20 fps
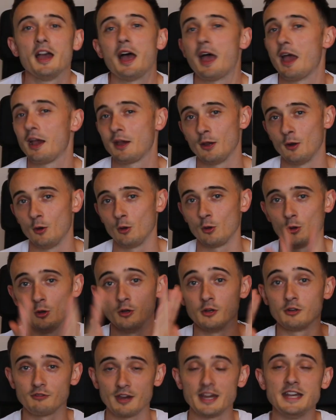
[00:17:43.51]
I can look at
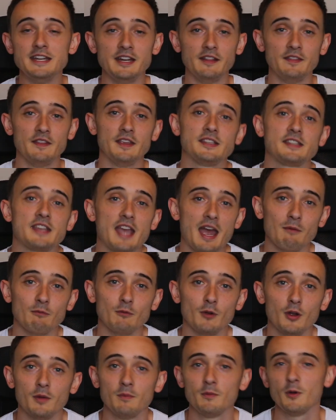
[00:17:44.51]
upgrading this
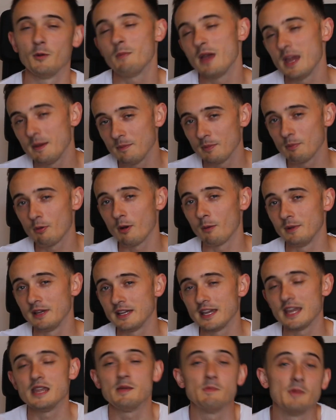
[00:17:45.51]
camera, or maybe
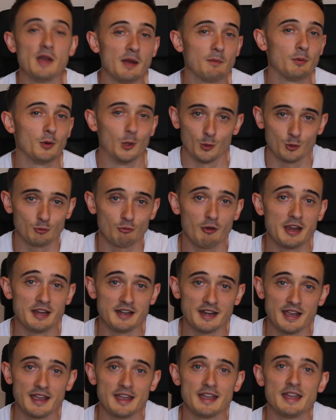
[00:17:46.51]
probably keep it, but
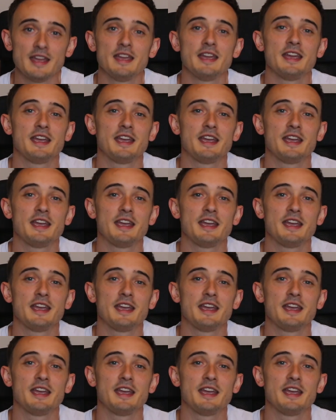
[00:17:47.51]
upgrade it,